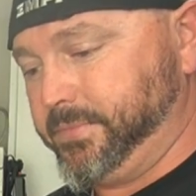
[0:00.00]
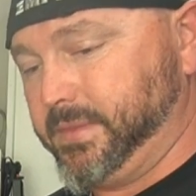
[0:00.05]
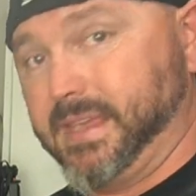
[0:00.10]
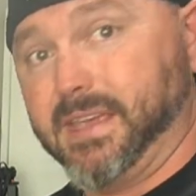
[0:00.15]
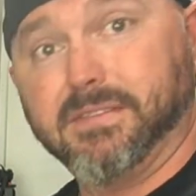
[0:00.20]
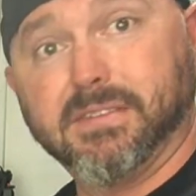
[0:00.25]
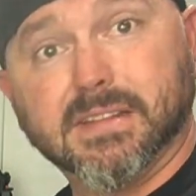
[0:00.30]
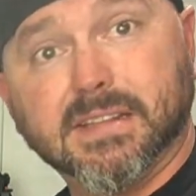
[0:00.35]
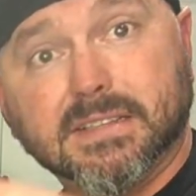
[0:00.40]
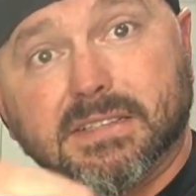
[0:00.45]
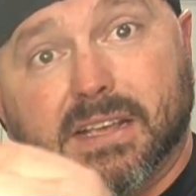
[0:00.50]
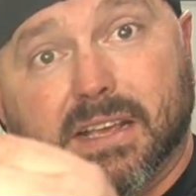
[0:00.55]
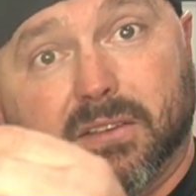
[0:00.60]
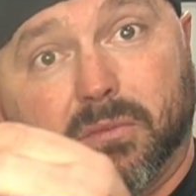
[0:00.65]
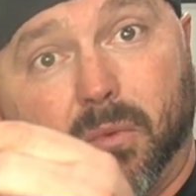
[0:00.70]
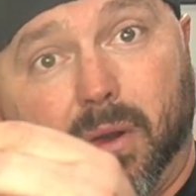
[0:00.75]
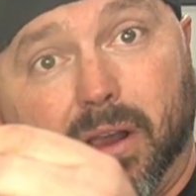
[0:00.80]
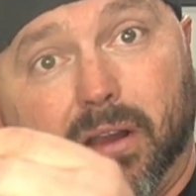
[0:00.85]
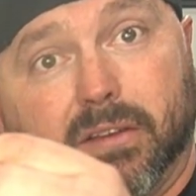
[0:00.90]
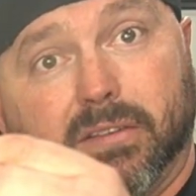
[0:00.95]
Even this has
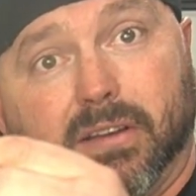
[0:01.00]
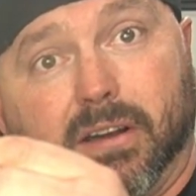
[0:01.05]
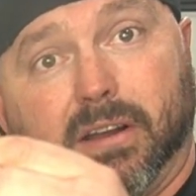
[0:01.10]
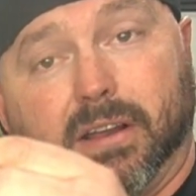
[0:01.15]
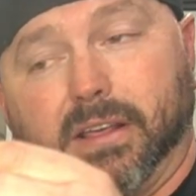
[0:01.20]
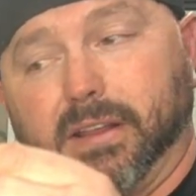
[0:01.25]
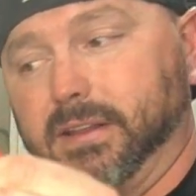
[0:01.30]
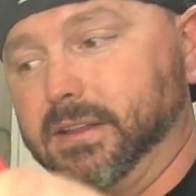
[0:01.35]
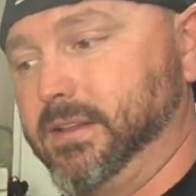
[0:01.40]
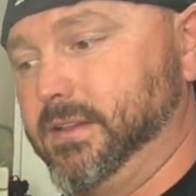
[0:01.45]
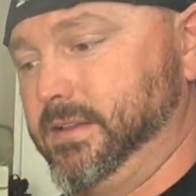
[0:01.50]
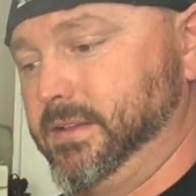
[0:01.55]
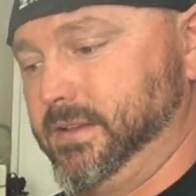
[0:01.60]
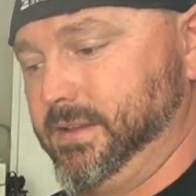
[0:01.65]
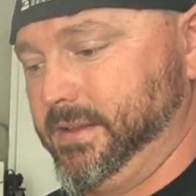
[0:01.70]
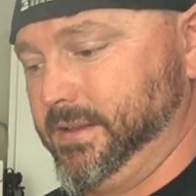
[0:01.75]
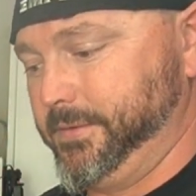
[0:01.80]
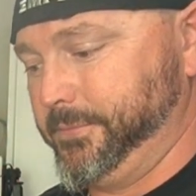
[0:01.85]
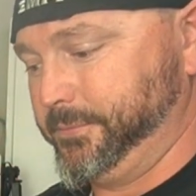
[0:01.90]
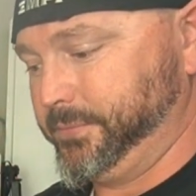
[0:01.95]
wires on
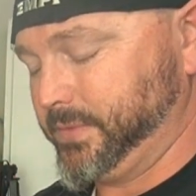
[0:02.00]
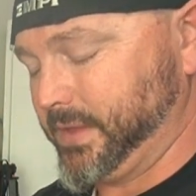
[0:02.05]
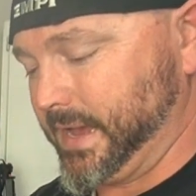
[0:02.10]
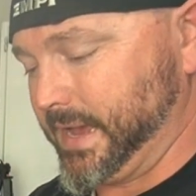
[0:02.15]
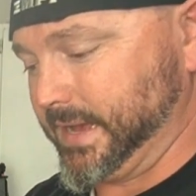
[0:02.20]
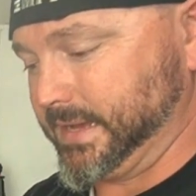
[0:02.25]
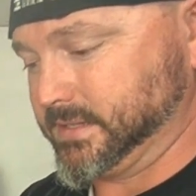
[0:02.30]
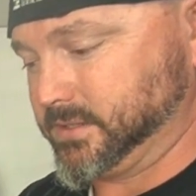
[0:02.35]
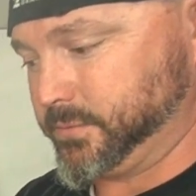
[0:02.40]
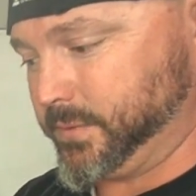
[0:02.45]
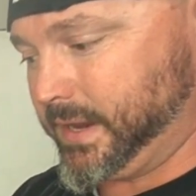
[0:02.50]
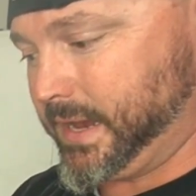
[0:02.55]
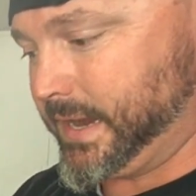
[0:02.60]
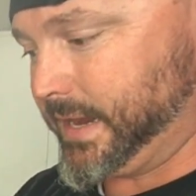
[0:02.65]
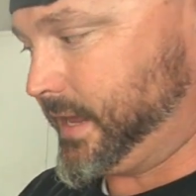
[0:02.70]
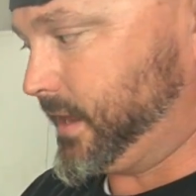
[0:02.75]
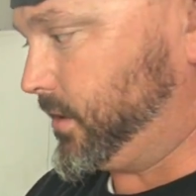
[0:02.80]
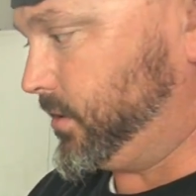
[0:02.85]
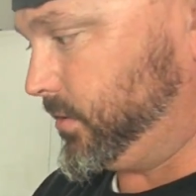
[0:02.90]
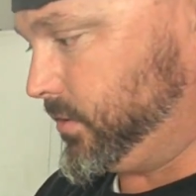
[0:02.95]
it. So we got to
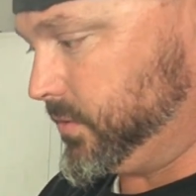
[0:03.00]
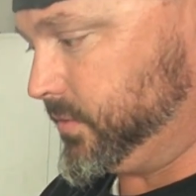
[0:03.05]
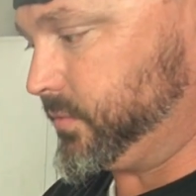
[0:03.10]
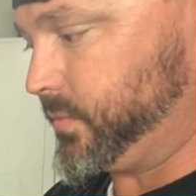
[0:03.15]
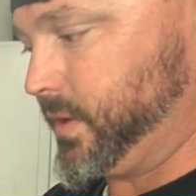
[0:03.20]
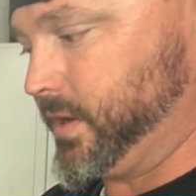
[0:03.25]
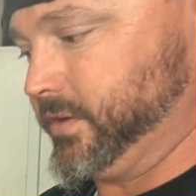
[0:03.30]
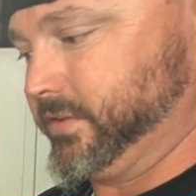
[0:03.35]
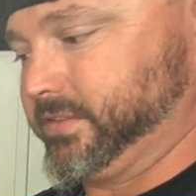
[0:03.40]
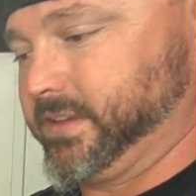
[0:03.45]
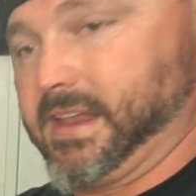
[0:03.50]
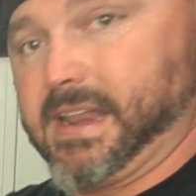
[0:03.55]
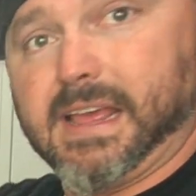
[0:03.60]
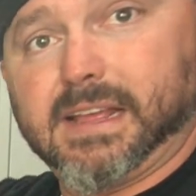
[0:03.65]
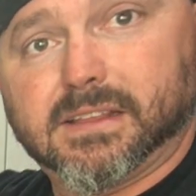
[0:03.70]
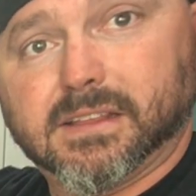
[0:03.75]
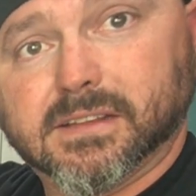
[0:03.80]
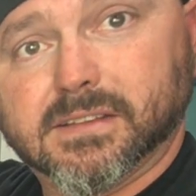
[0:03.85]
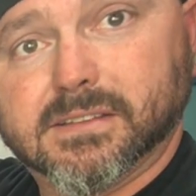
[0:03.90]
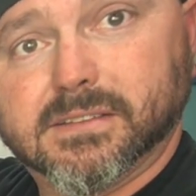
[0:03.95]
get all those wires
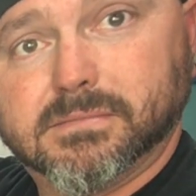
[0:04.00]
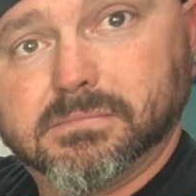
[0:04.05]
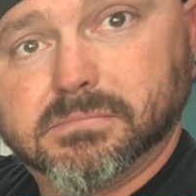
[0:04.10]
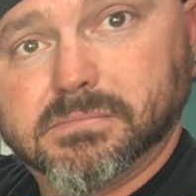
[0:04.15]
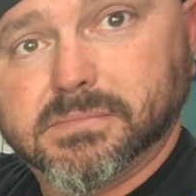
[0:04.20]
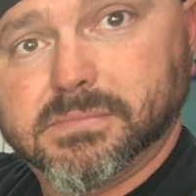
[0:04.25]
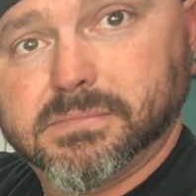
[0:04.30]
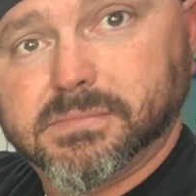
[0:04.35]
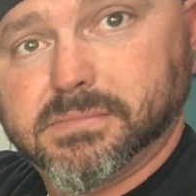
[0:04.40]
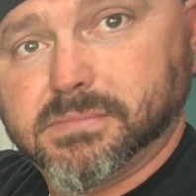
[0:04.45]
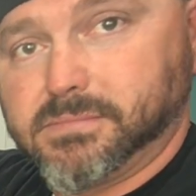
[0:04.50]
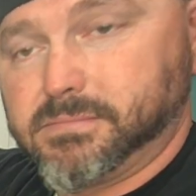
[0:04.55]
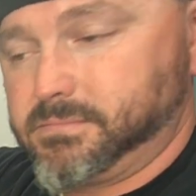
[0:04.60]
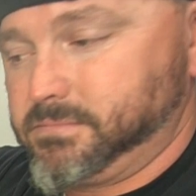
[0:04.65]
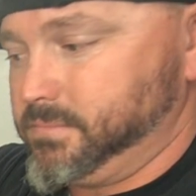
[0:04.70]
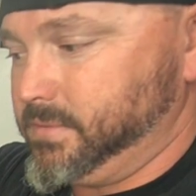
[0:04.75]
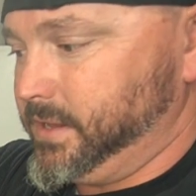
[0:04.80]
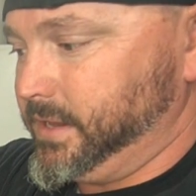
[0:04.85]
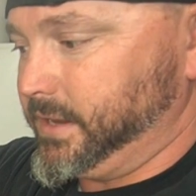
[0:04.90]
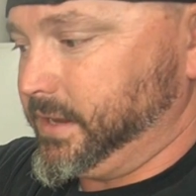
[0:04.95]
connected
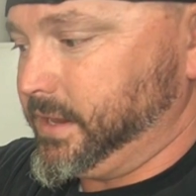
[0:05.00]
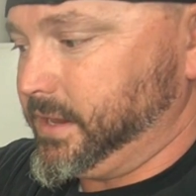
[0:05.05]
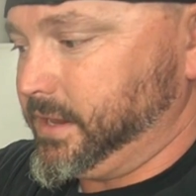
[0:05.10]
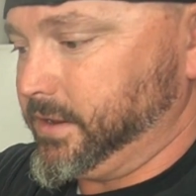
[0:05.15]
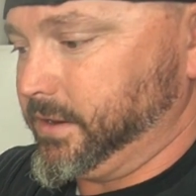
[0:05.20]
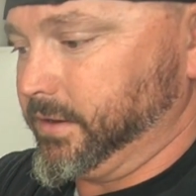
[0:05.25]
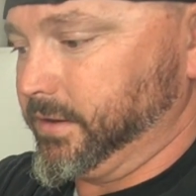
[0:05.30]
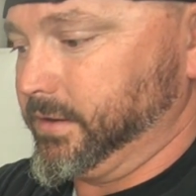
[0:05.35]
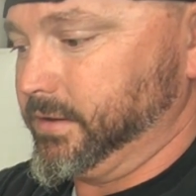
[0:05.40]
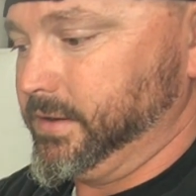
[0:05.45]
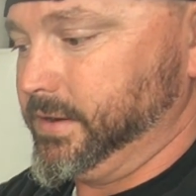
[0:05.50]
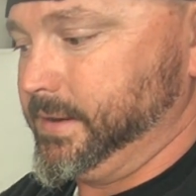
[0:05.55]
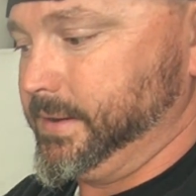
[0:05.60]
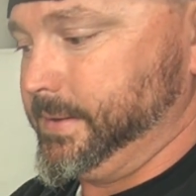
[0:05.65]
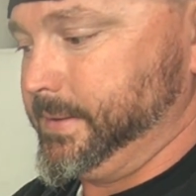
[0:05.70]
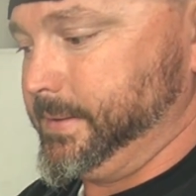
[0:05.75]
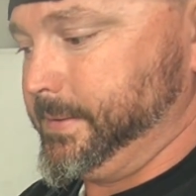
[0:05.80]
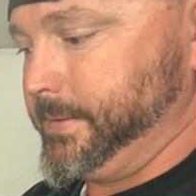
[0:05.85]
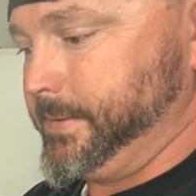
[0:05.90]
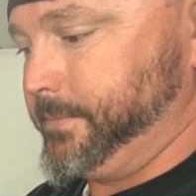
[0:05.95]
in here,
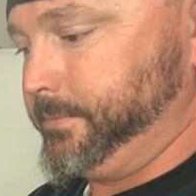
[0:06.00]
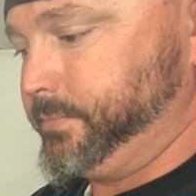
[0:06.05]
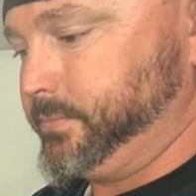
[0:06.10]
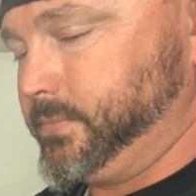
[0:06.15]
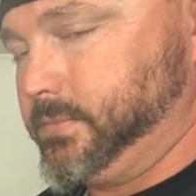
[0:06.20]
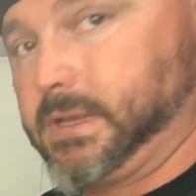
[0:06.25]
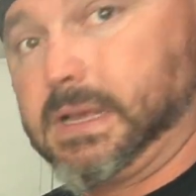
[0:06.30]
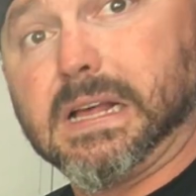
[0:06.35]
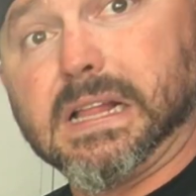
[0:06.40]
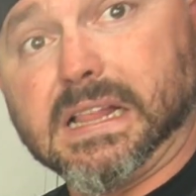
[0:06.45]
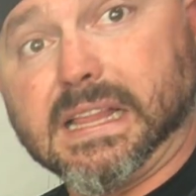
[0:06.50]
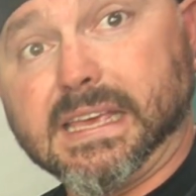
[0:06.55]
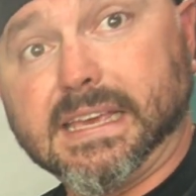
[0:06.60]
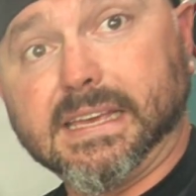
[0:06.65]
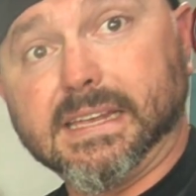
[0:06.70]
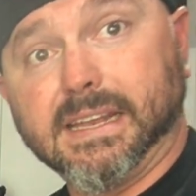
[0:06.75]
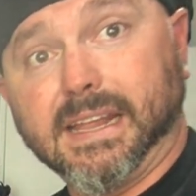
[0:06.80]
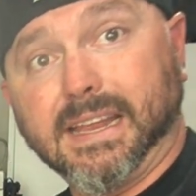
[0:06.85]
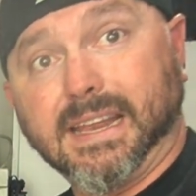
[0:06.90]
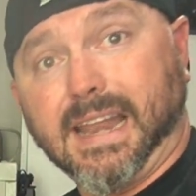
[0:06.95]
clean and